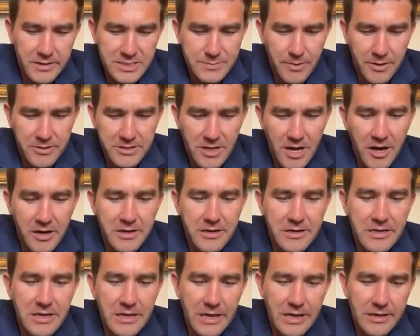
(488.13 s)

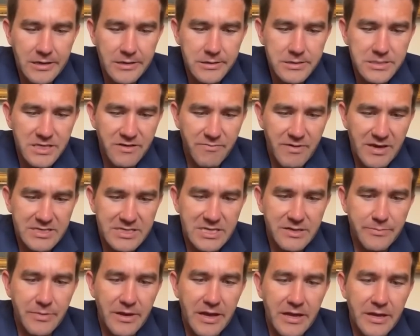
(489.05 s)
Spartacid kings of
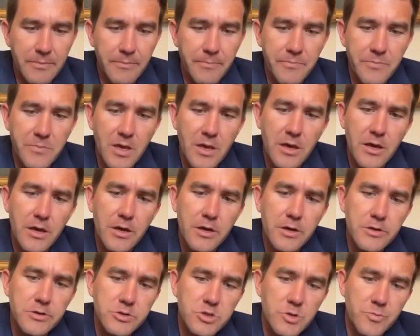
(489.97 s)
Panticapaeum
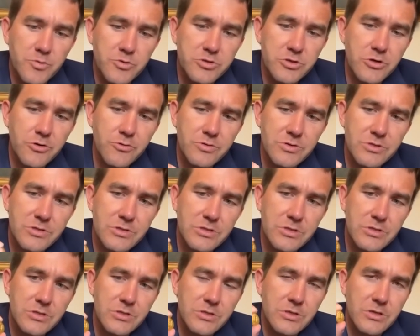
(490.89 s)
to
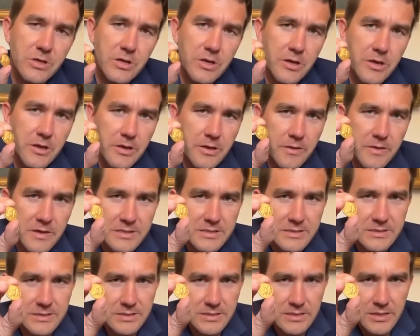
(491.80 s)
produce
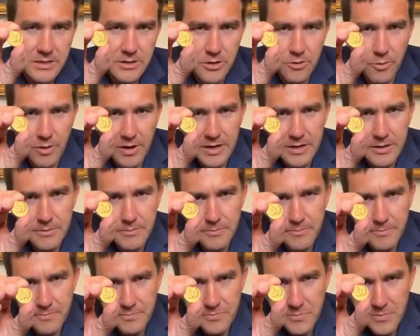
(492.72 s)
this coin,
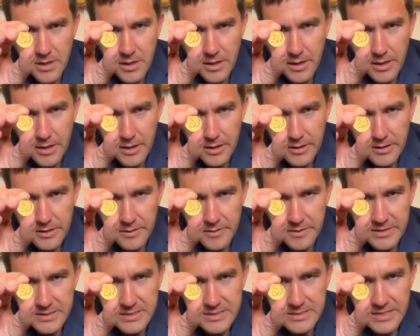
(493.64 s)

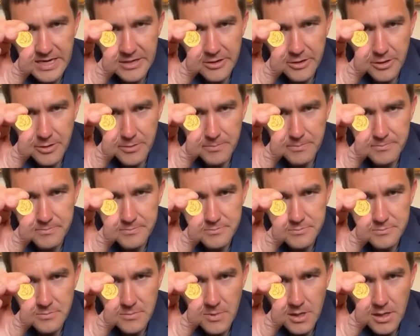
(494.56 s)
this stater.
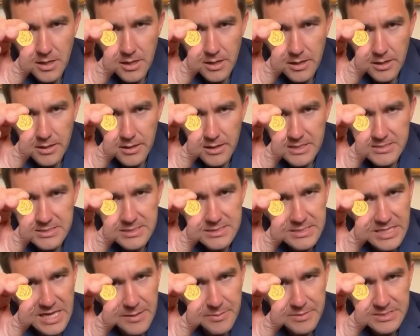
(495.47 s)
It's the
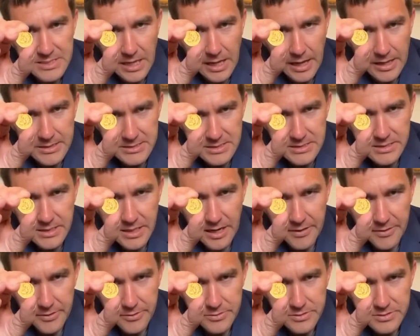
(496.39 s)
same size as the
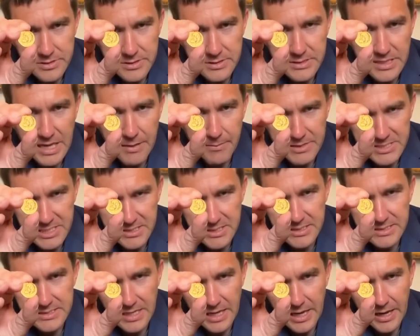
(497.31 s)
others, the same basic
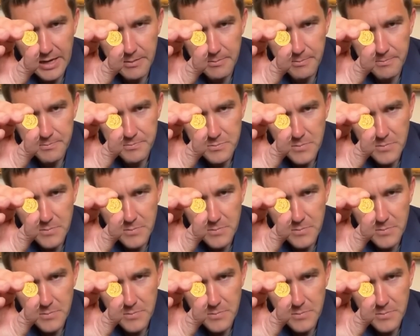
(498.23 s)
design,